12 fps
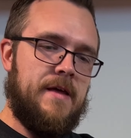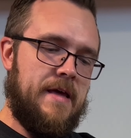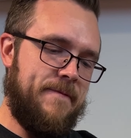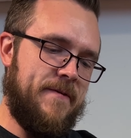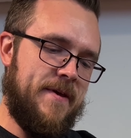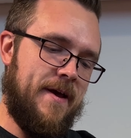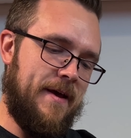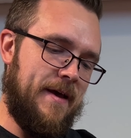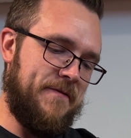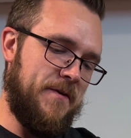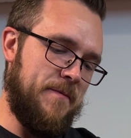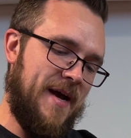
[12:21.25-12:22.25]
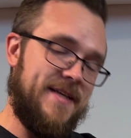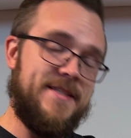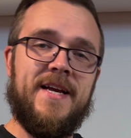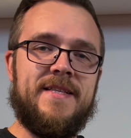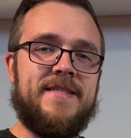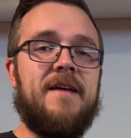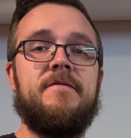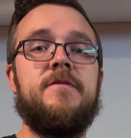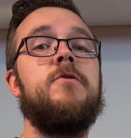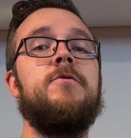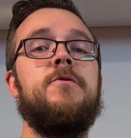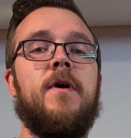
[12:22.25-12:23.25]
If you by chance have
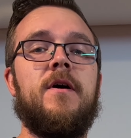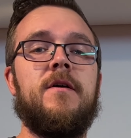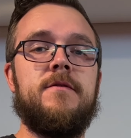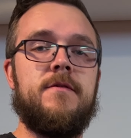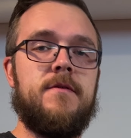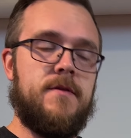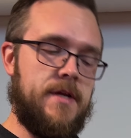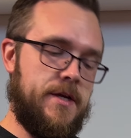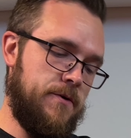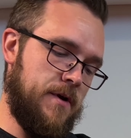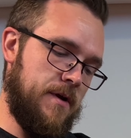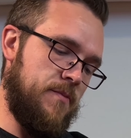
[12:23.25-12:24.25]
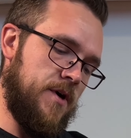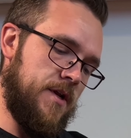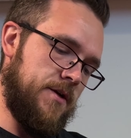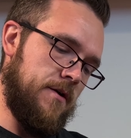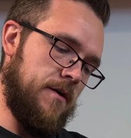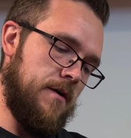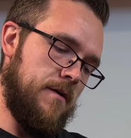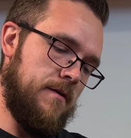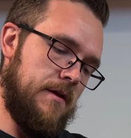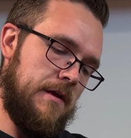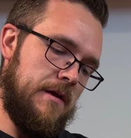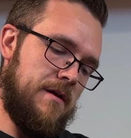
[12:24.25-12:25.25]
2 drills, then you could put your
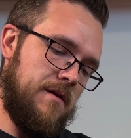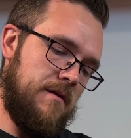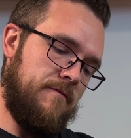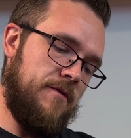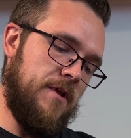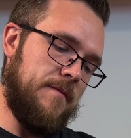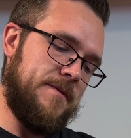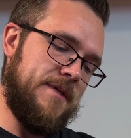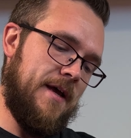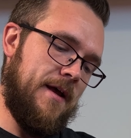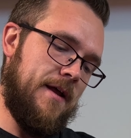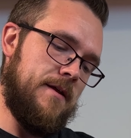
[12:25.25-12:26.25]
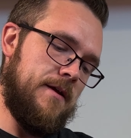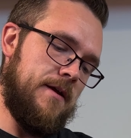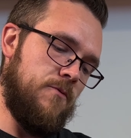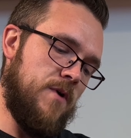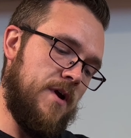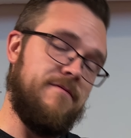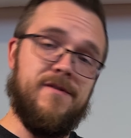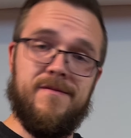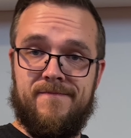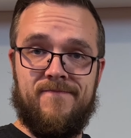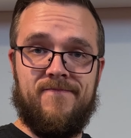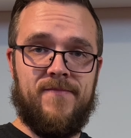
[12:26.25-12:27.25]
Phillips head in one of
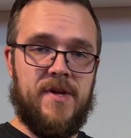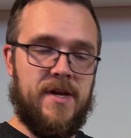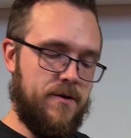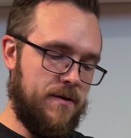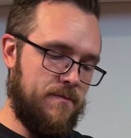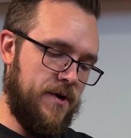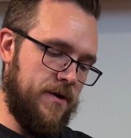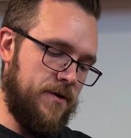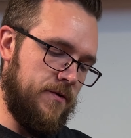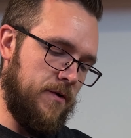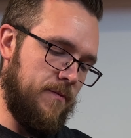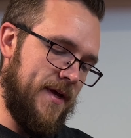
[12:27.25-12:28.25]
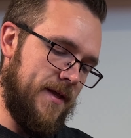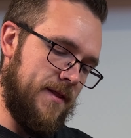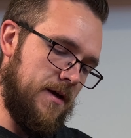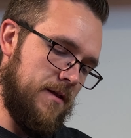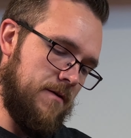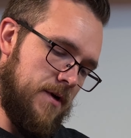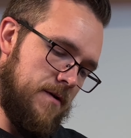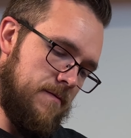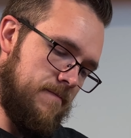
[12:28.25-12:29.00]
them, and you could put your drill bit in the other one.